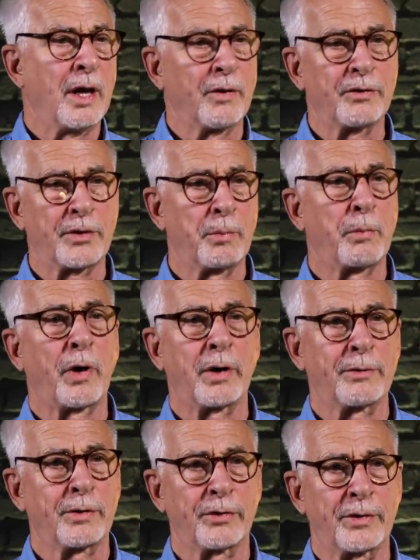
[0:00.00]
of some part
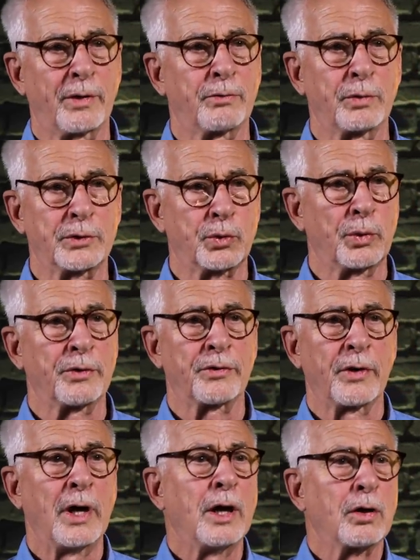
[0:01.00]
of yourself which was
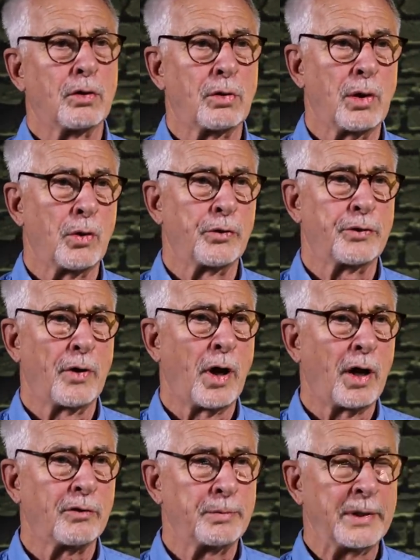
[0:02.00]
closed
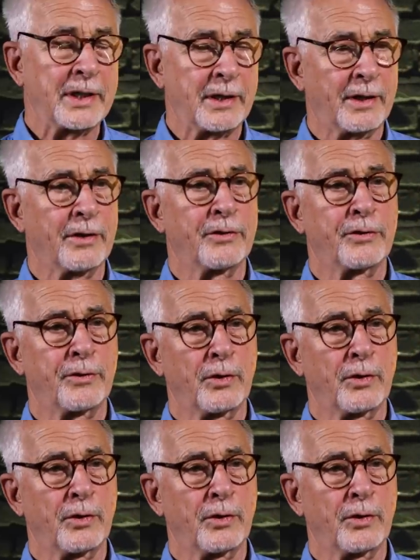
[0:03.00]
off because